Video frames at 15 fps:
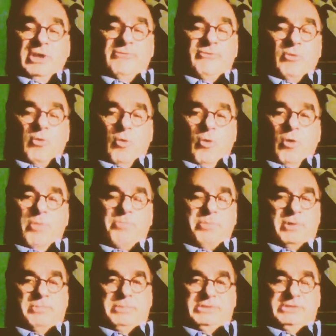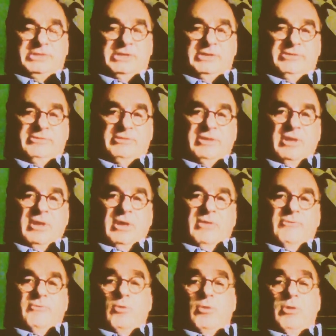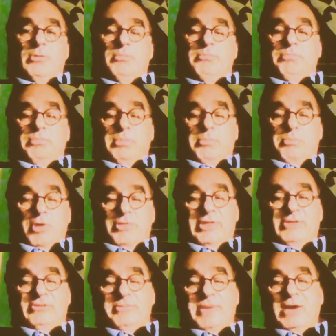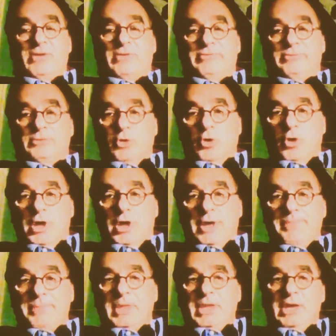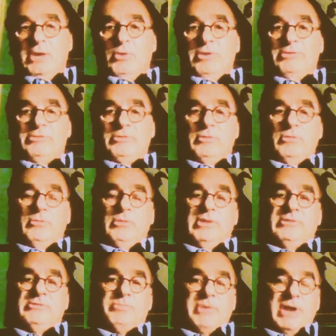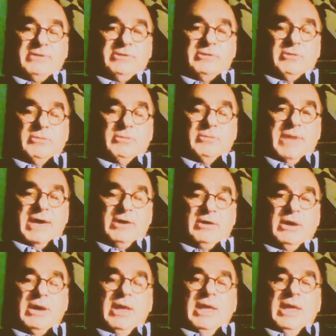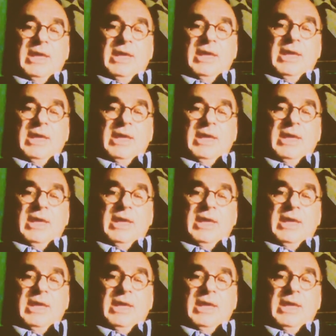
And a number of our veterans have been wounded or have suffered the kind of